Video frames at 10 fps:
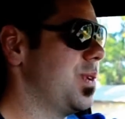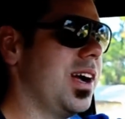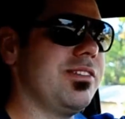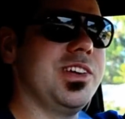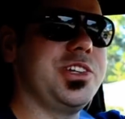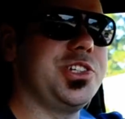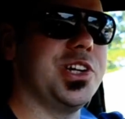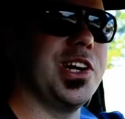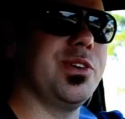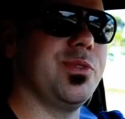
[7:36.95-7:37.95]
We're not really
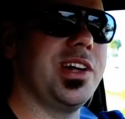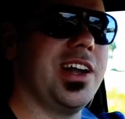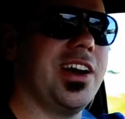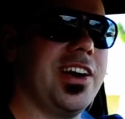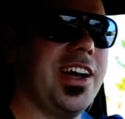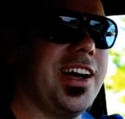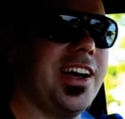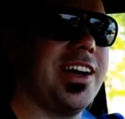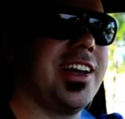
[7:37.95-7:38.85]
sure what our,